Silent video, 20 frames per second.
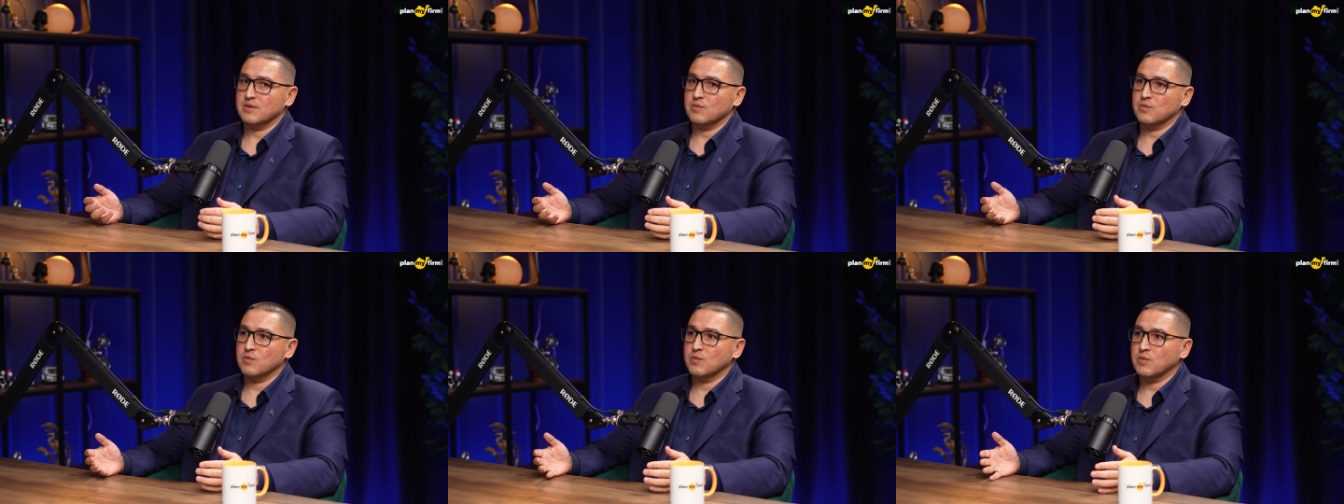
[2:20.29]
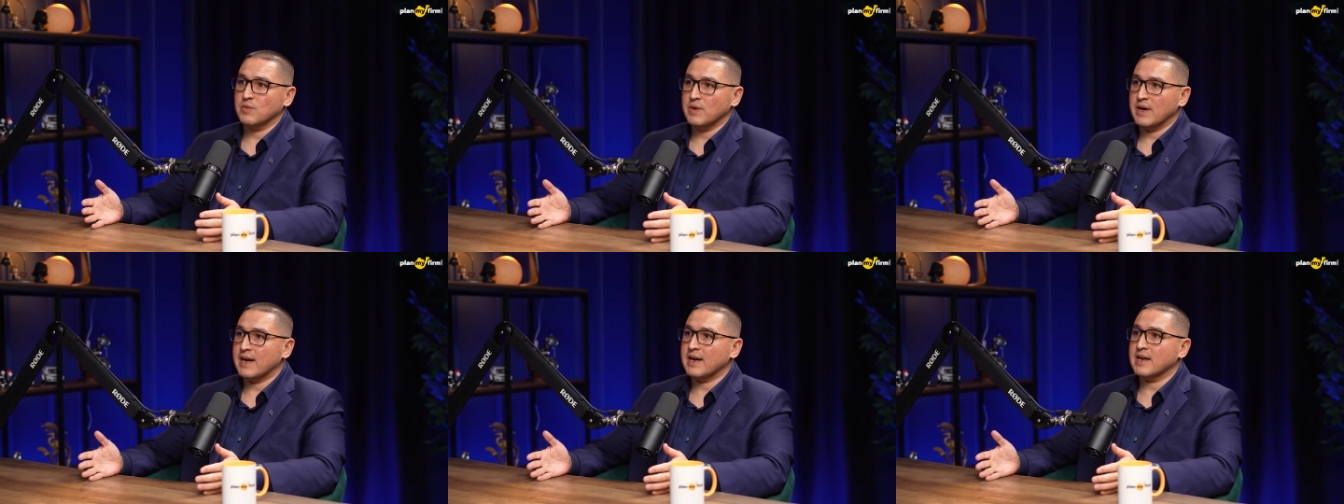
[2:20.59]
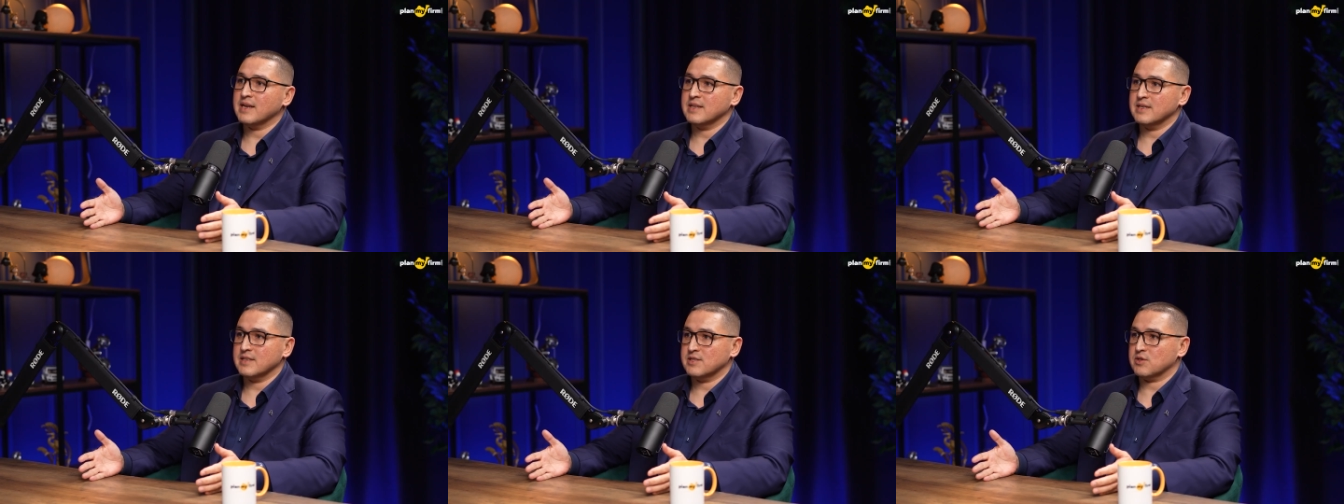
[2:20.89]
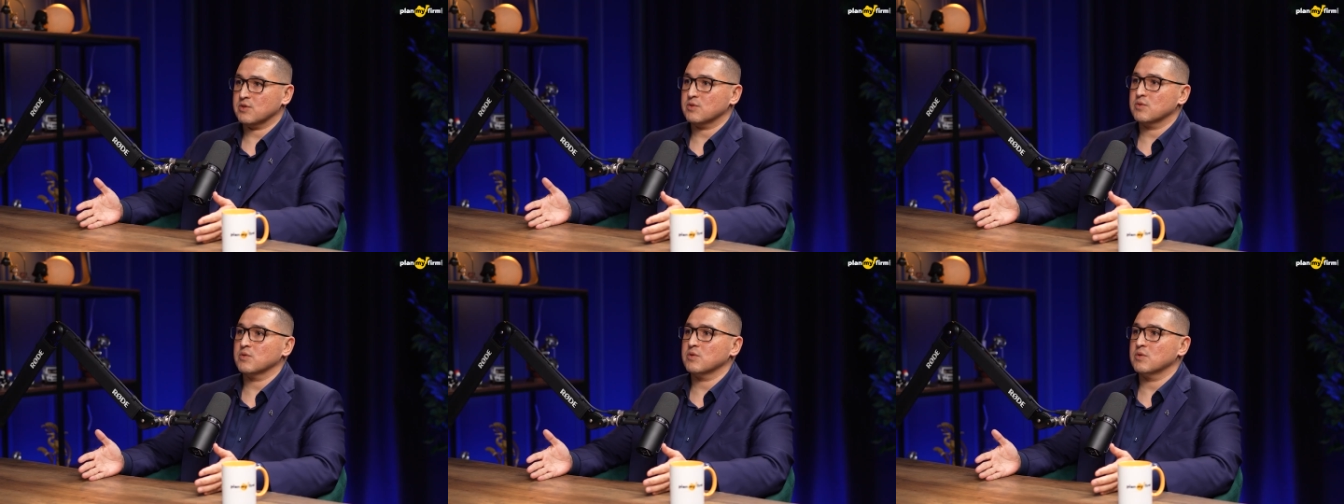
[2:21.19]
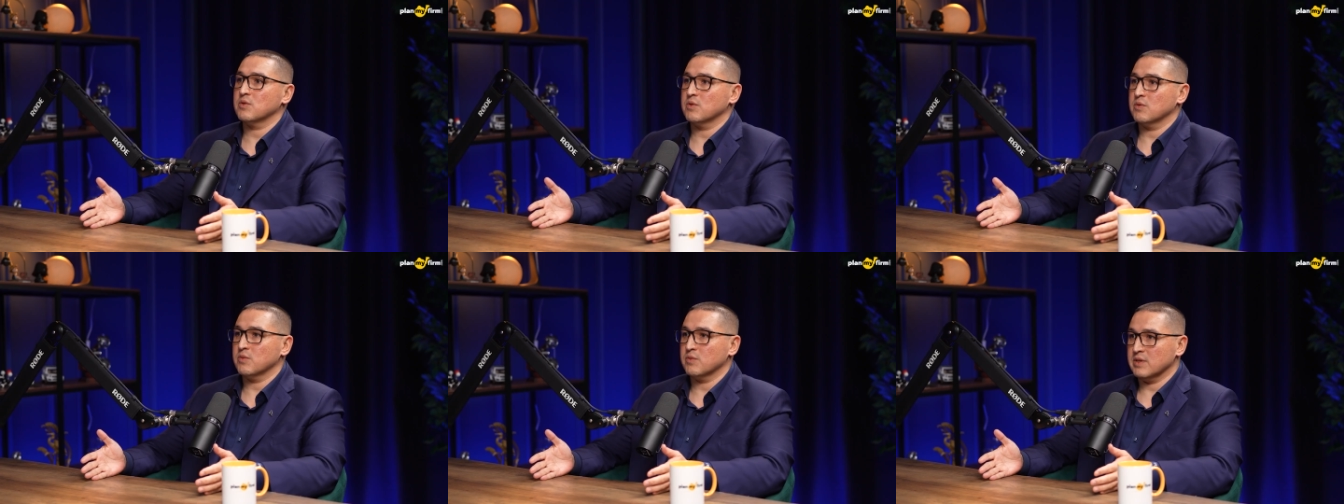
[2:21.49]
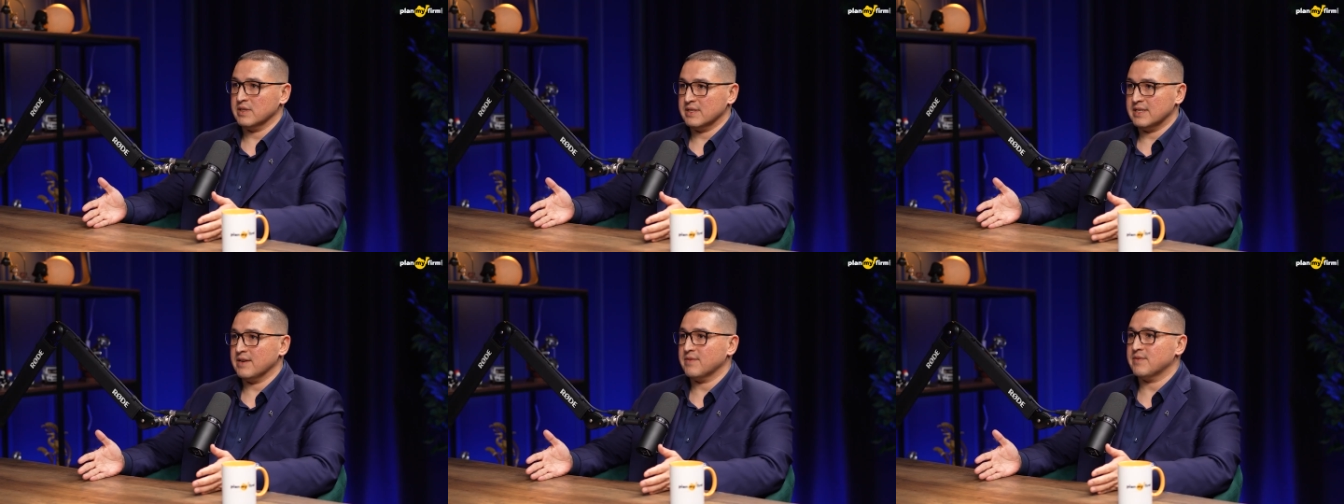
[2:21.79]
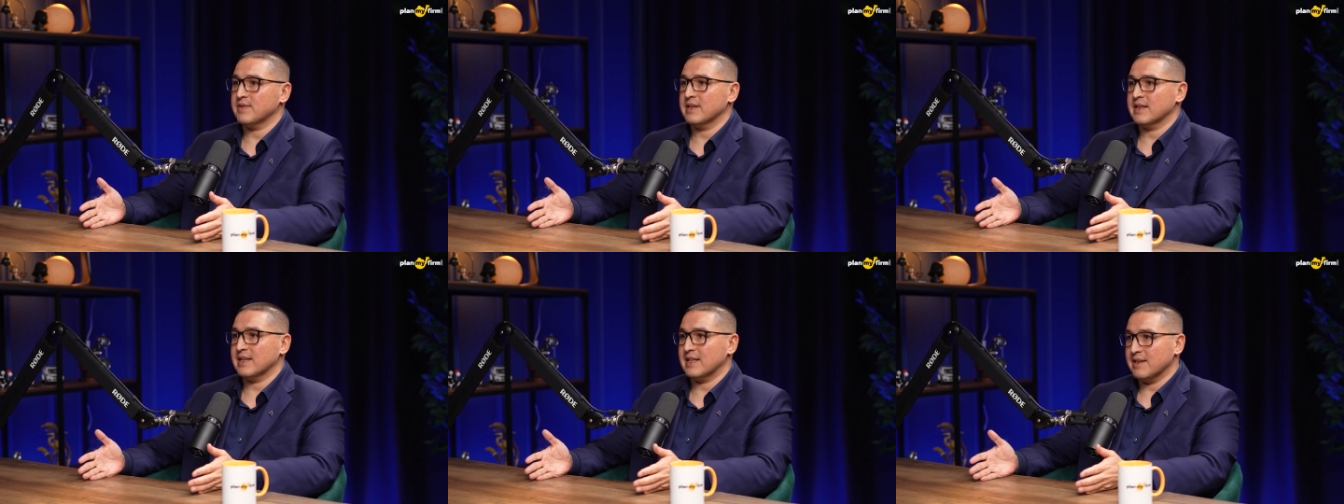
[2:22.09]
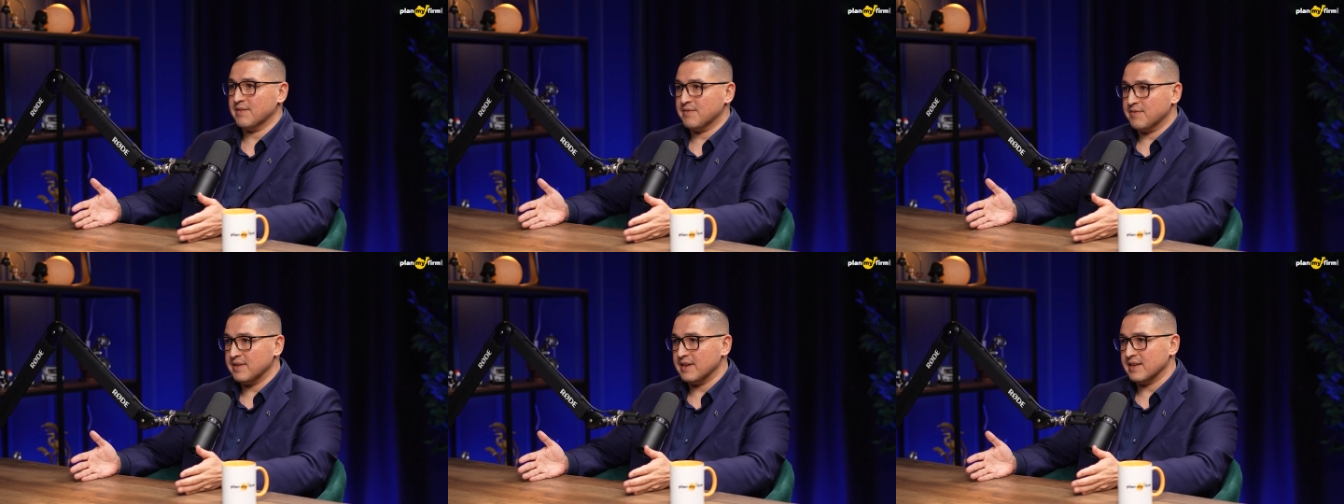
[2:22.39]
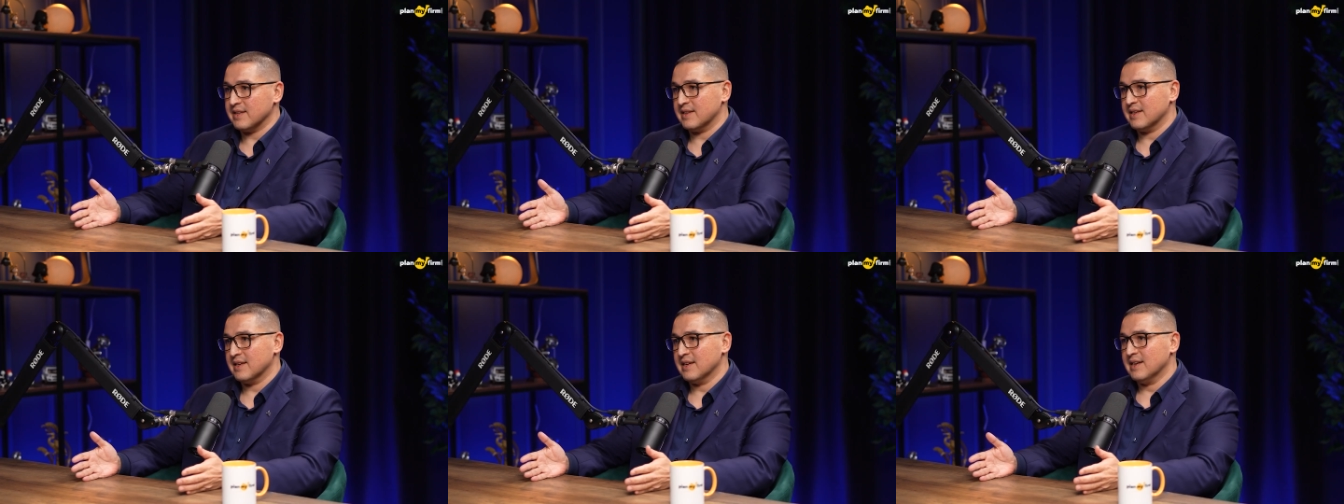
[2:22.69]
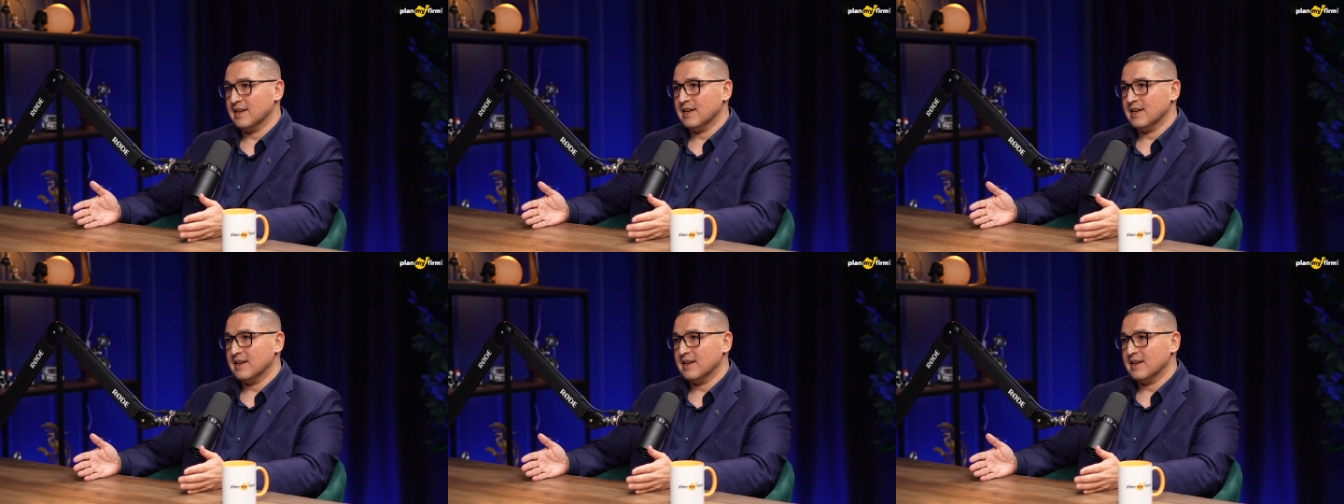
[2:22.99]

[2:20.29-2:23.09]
where the school will definitely fit.